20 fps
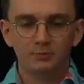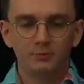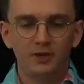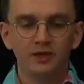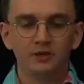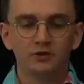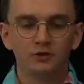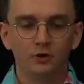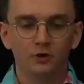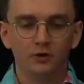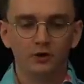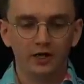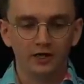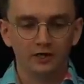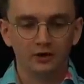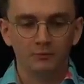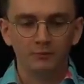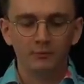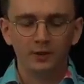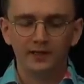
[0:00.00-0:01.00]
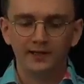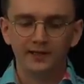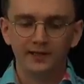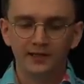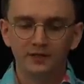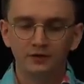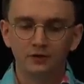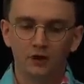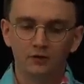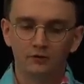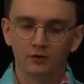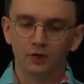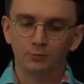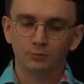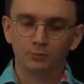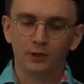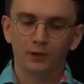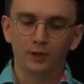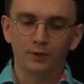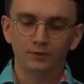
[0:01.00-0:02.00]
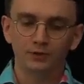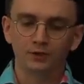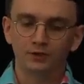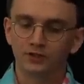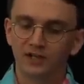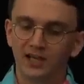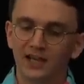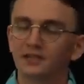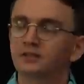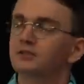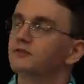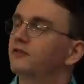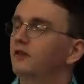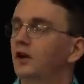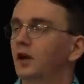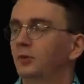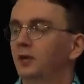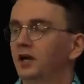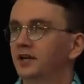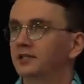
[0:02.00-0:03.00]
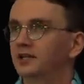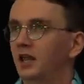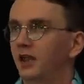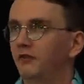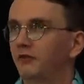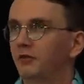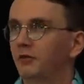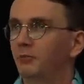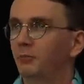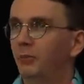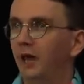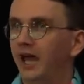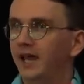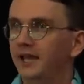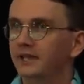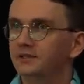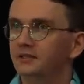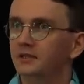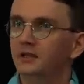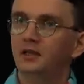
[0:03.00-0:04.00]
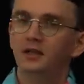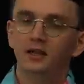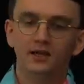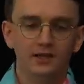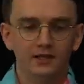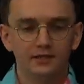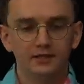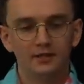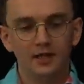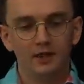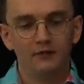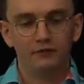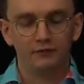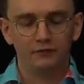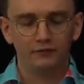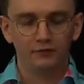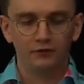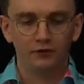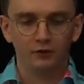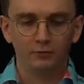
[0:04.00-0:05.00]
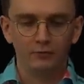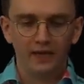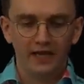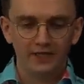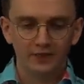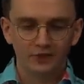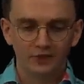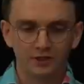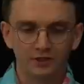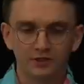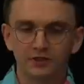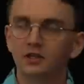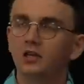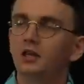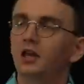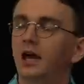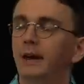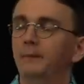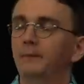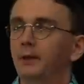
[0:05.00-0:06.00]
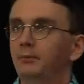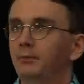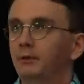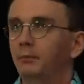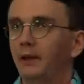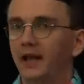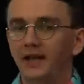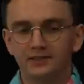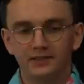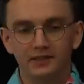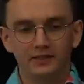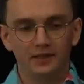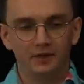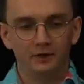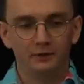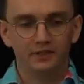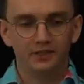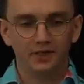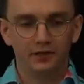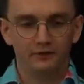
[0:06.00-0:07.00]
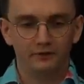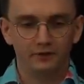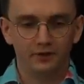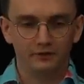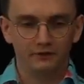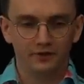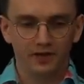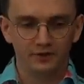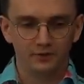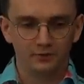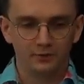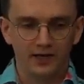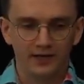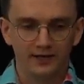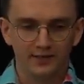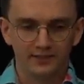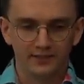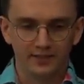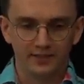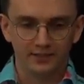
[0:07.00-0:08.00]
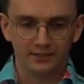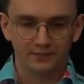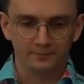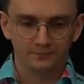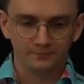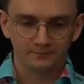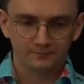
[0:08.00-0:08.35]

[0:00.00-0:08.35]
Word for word: to be taught a completely novel approach because they had to follow at a different pace in different formations and be prepared to deal with different eventualities.